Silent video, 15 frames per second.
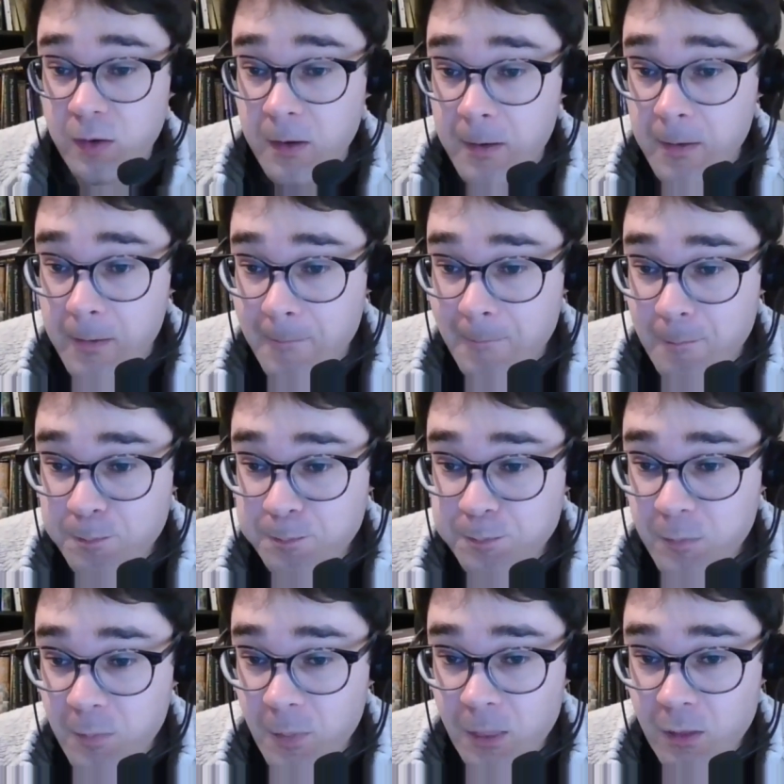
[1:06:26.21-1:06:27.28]
Who
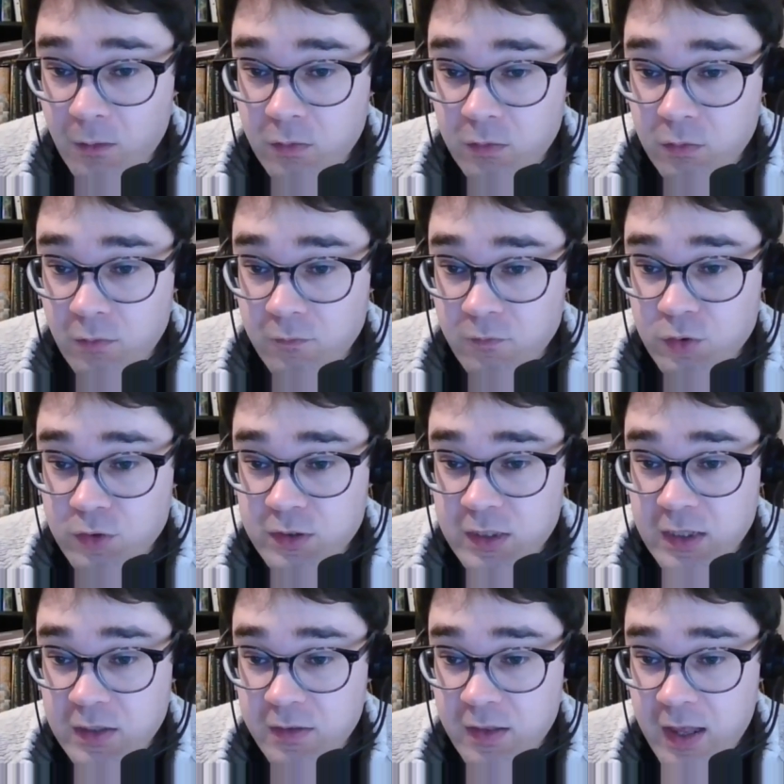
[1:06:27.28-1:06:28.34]
I've just
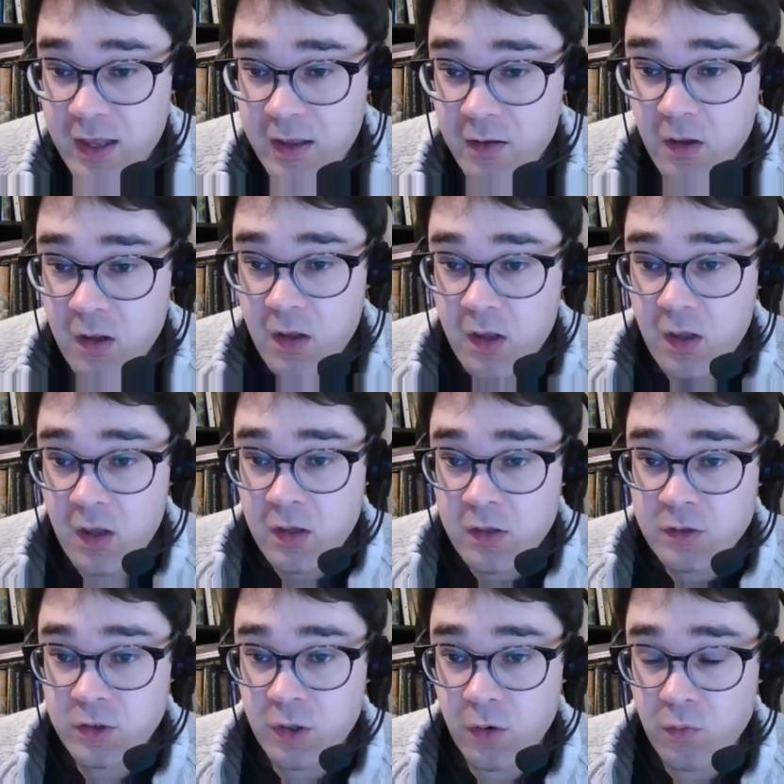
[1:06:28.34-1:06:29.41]
seen there.
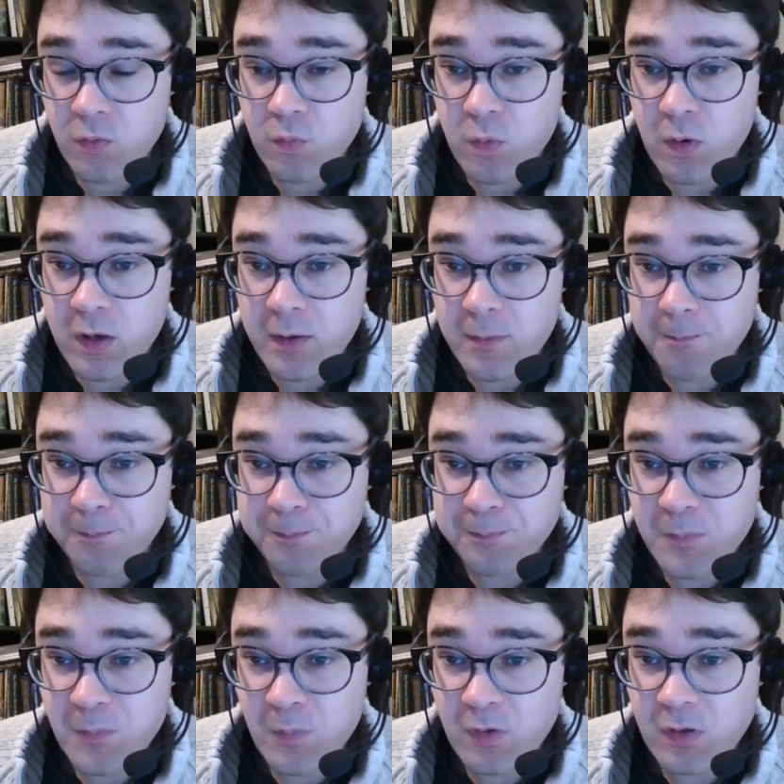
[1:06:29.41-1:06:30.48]
So
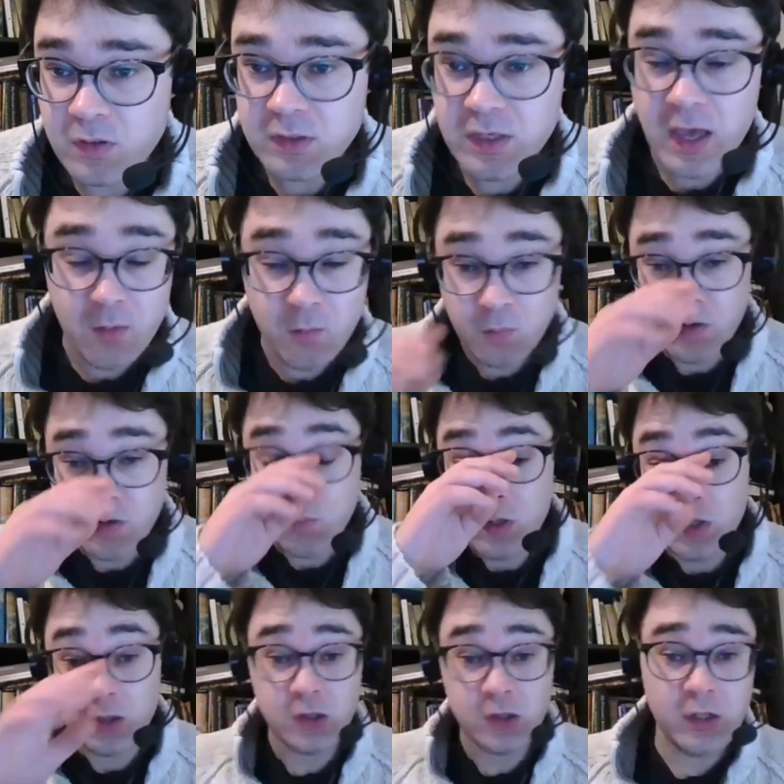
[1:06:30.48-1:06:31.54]
yeah, we
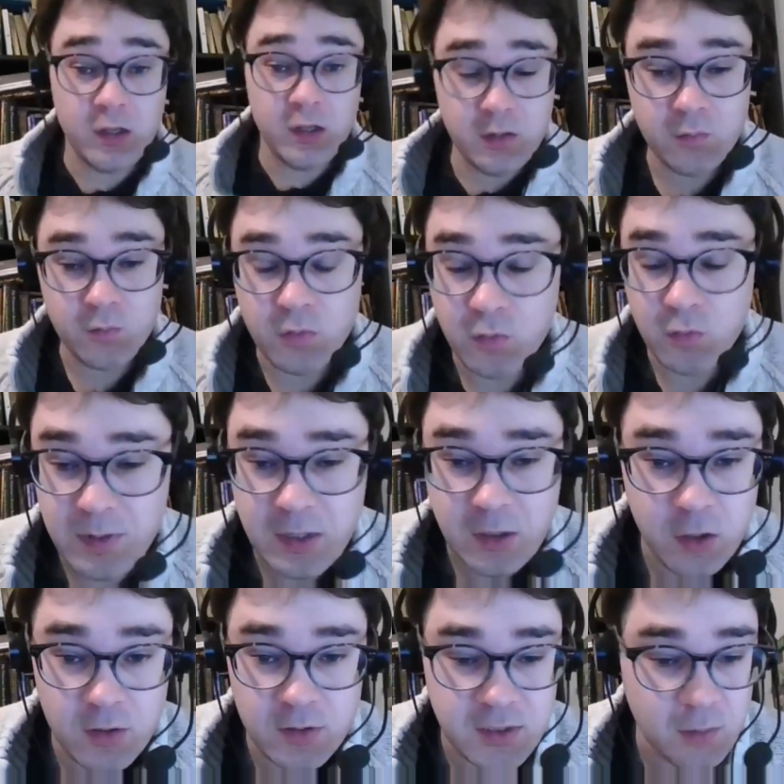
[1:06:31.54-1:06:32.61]
will be
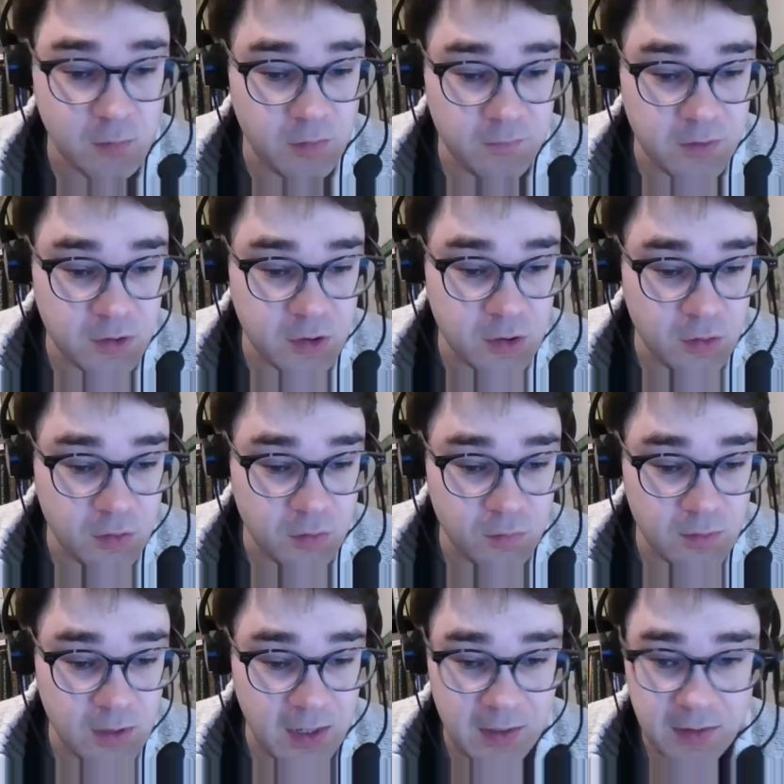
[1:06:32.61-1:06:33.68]
in contact with you
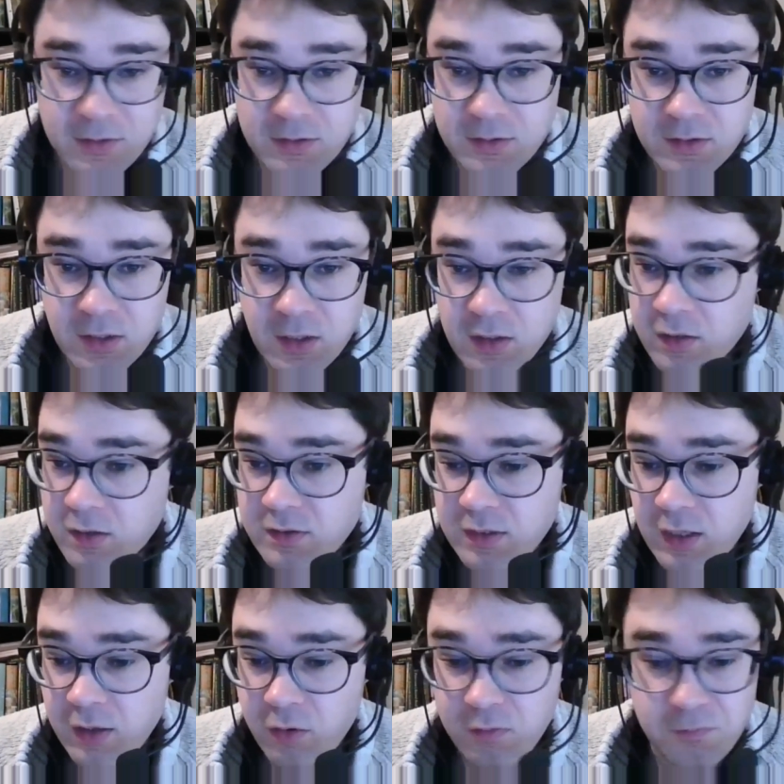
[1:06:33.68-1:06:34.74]
soon, and
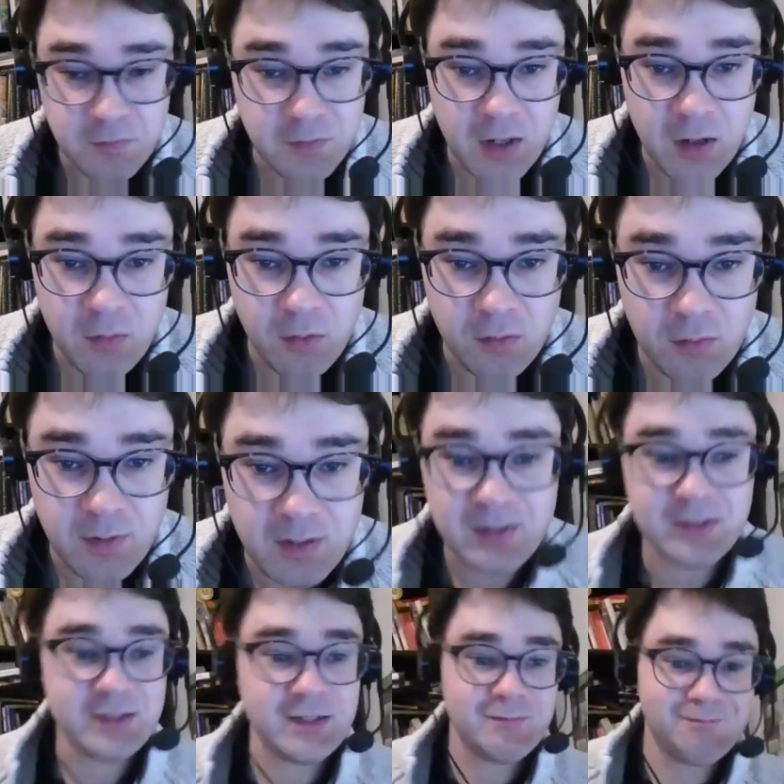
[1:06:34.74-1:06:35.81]
signing off for now. All the
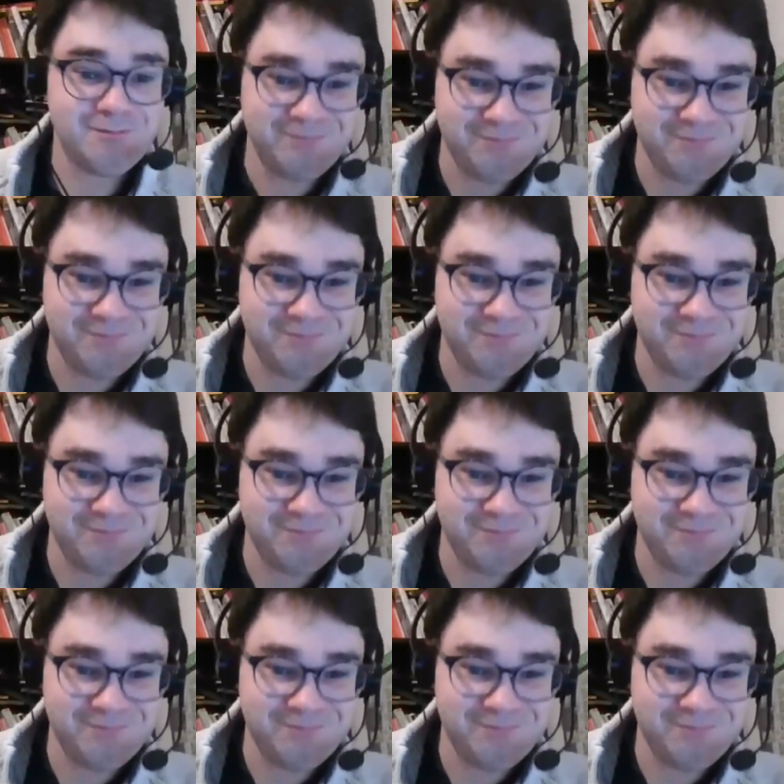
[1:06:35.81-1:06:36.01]
best.